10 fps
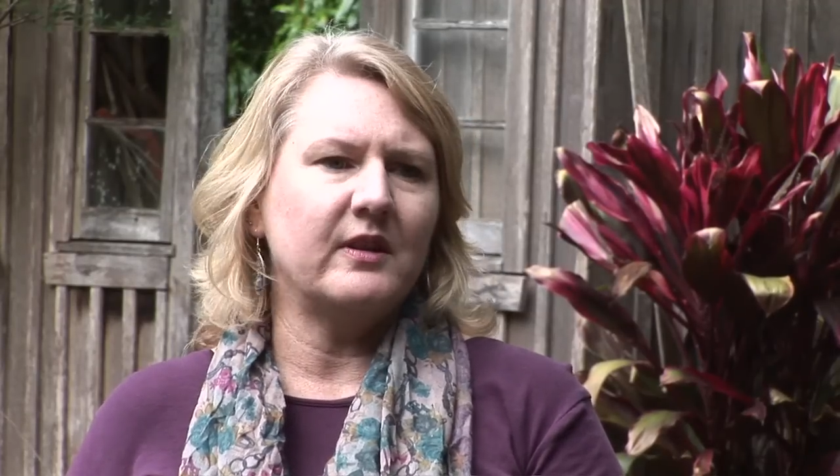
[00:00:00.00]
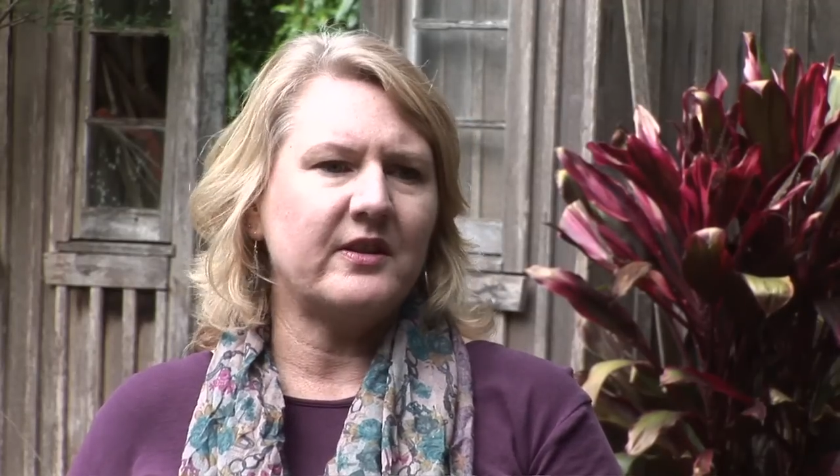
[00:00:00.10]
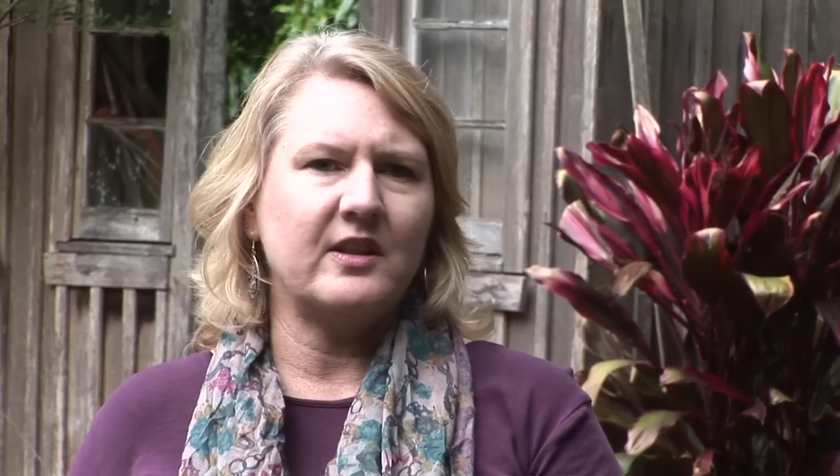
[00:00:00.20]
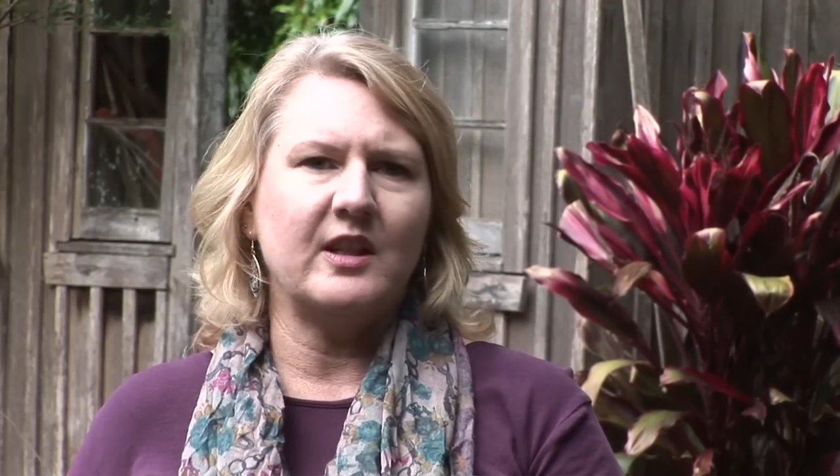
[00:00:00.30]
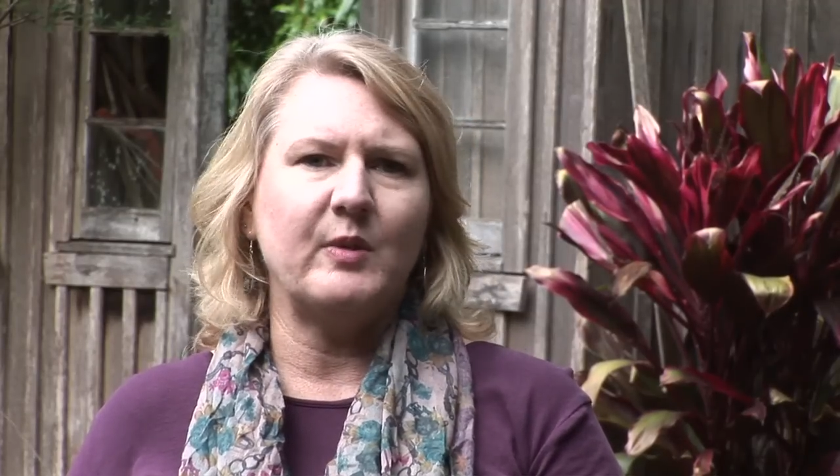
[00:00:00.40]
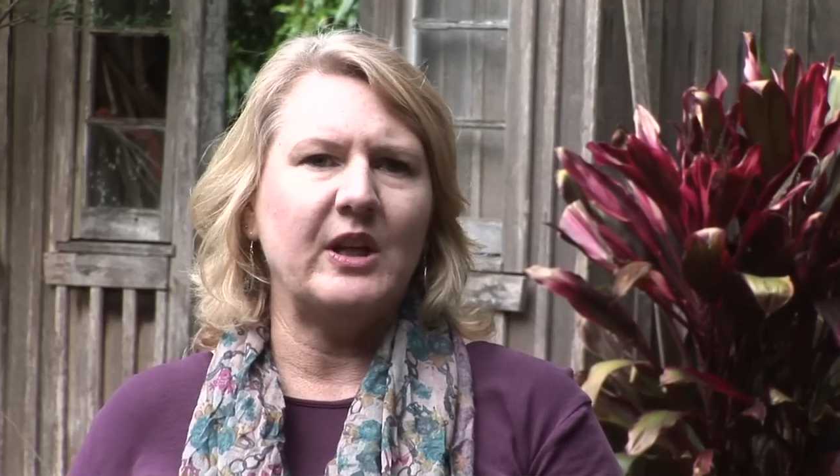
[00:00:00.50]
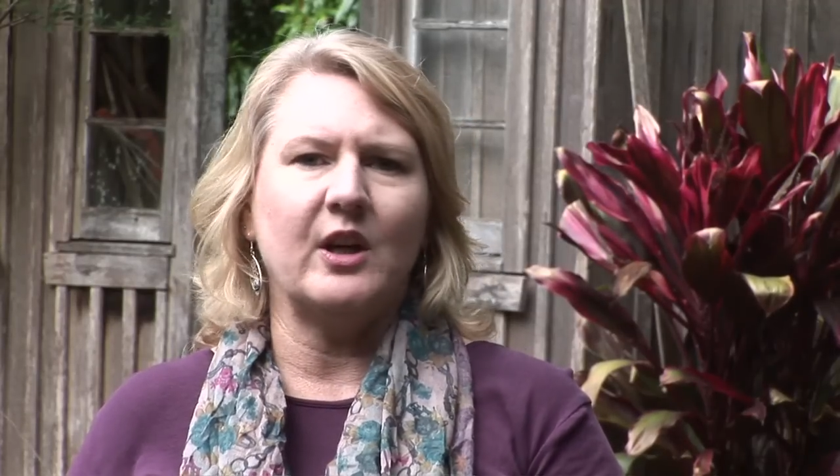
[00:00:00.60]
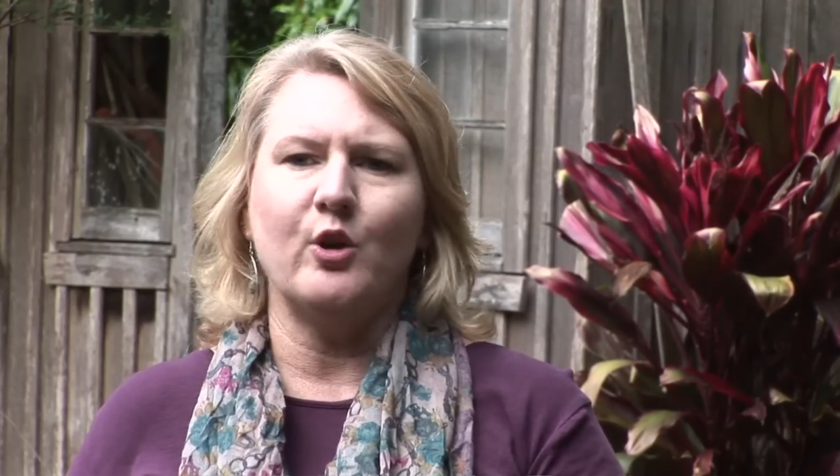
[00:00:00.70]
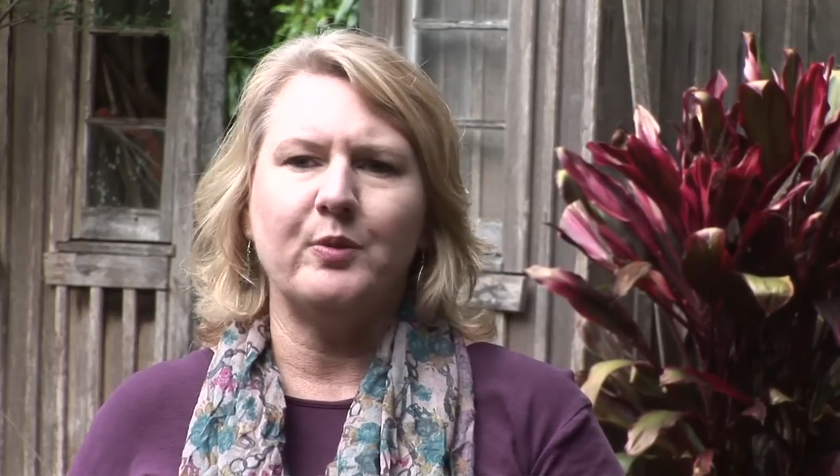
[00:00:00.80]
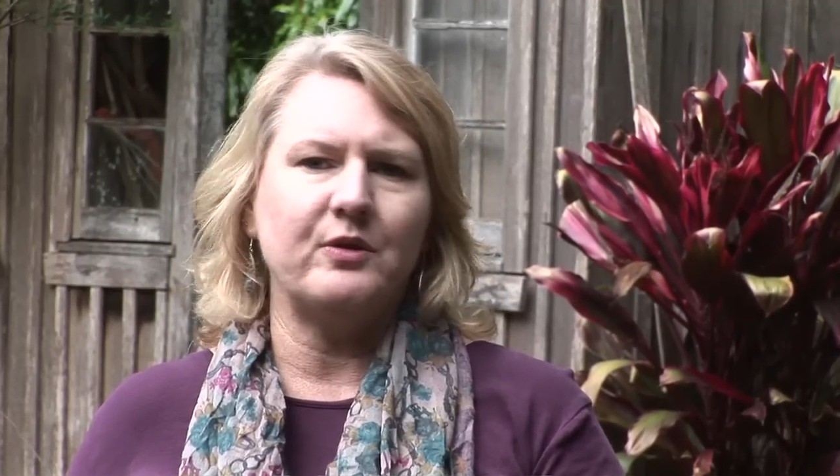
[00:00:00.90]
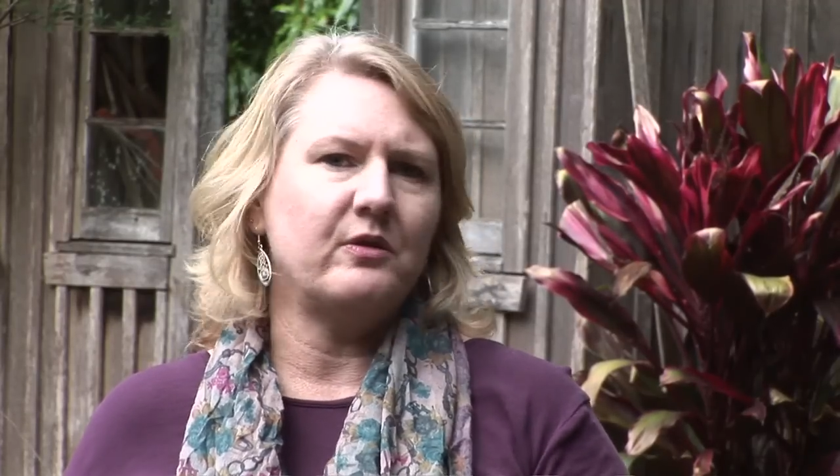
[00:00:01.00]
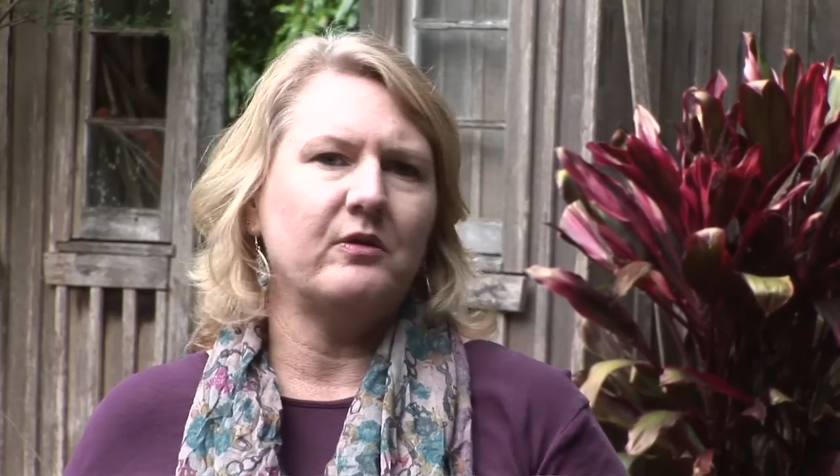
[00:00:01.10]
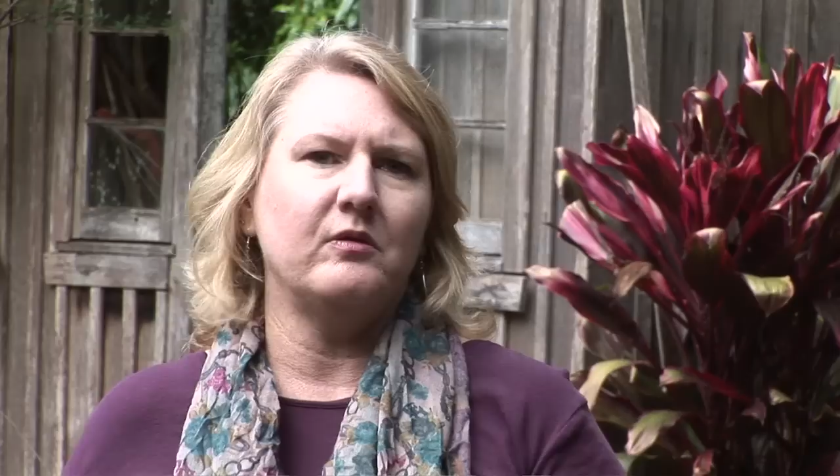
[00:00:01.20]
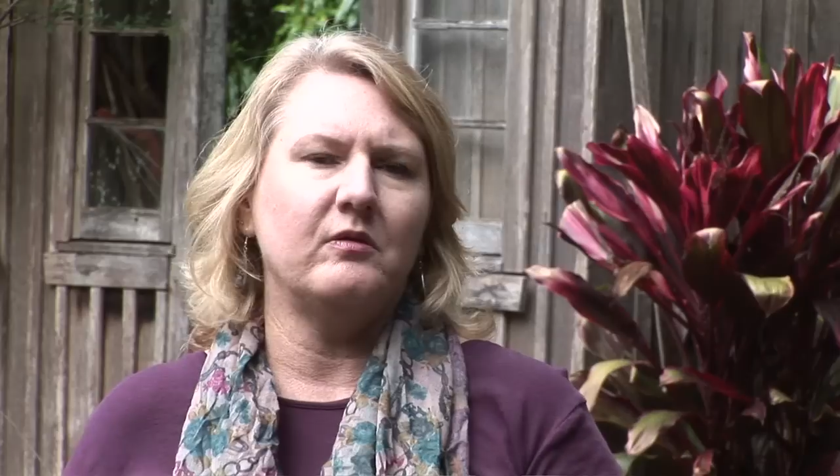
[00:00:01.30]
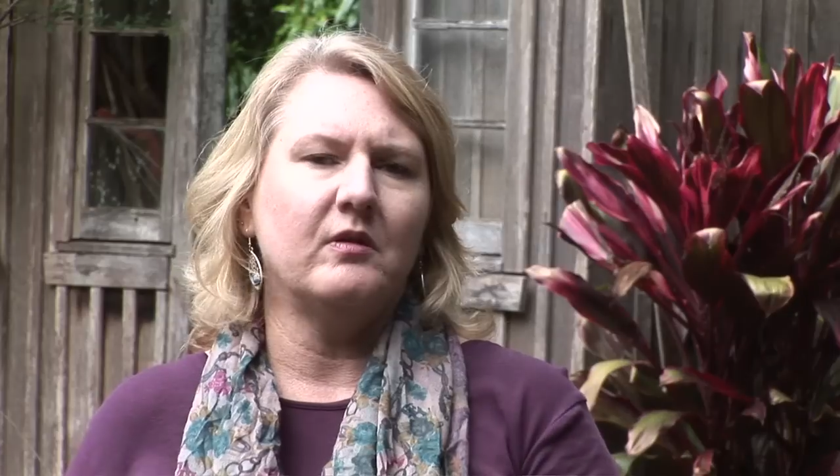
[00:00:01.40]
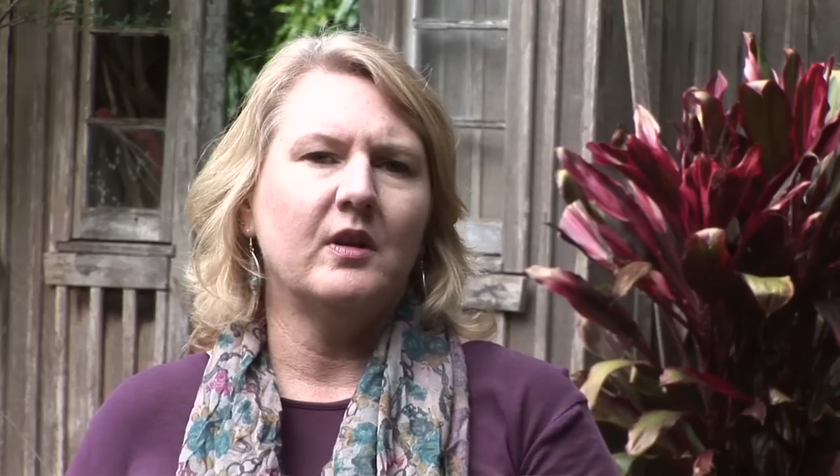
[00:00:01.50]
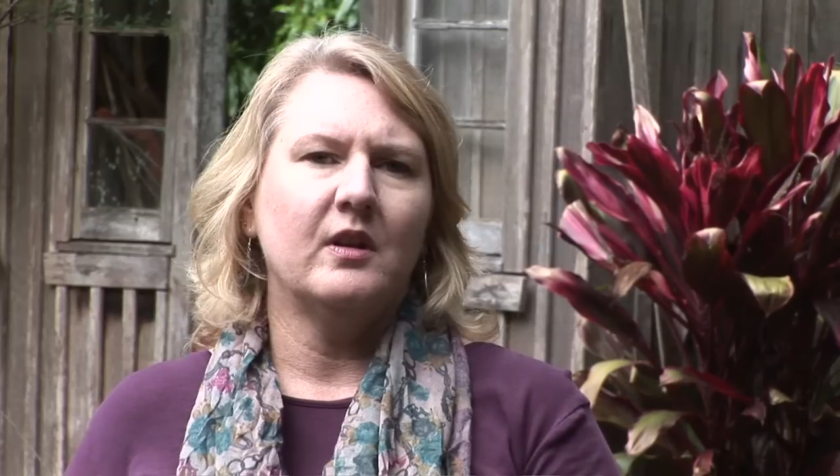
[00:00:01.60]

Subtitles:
listening, being open to